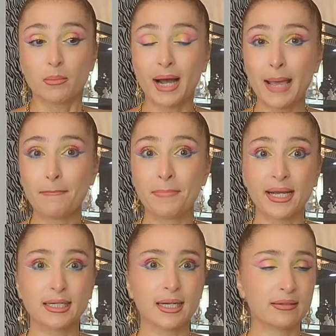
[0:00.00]
My
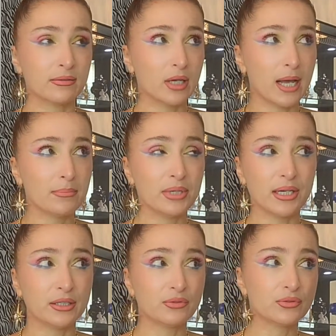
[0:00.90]
pen, I
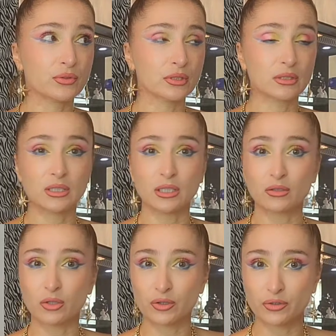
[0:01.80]
believe,
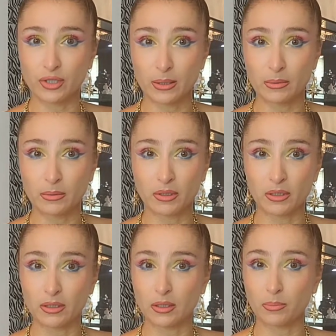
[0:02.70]
till
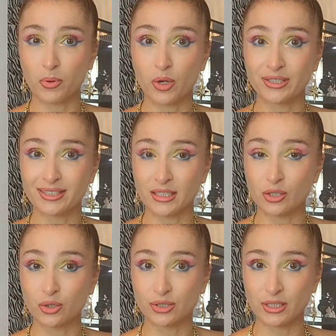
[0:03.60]

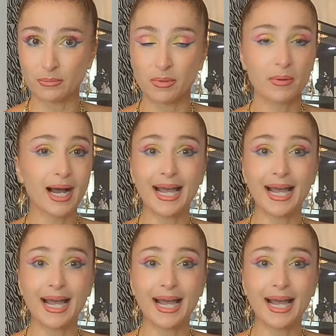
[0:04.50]
3.0 deep.